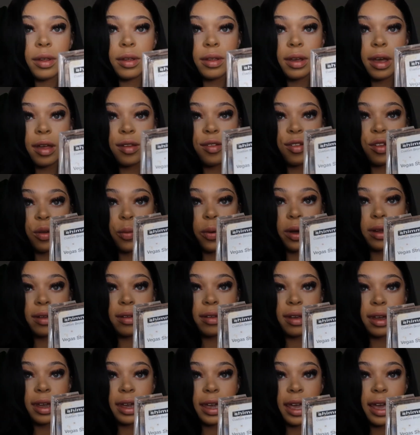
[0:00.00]
That's the one
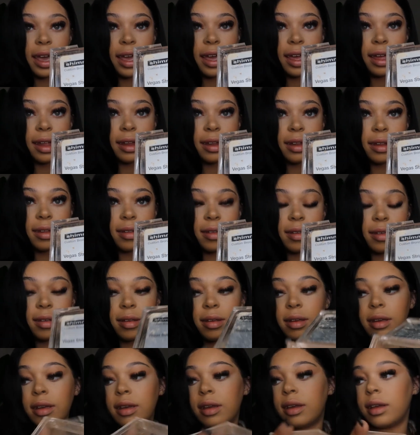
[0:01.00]
to get.
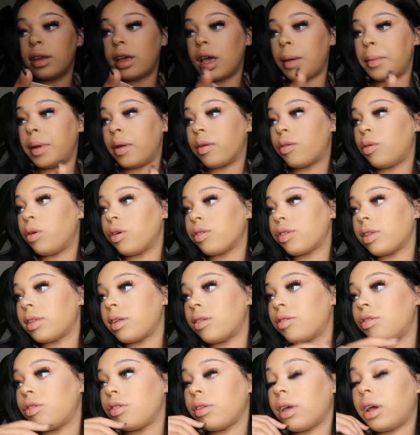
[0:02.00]
I mean, of course,
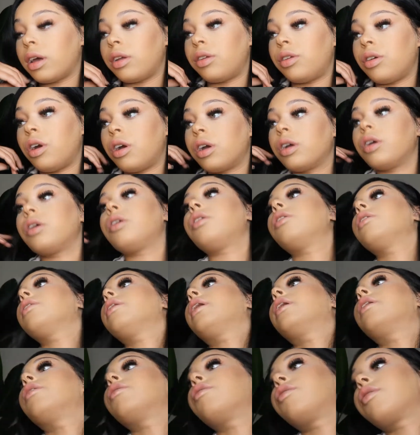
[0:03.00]
unless you're like a darker or
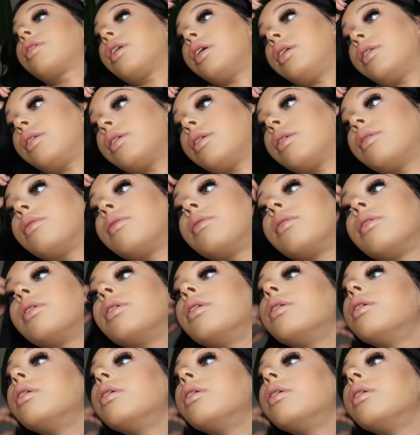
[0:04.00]
lighter skin tone.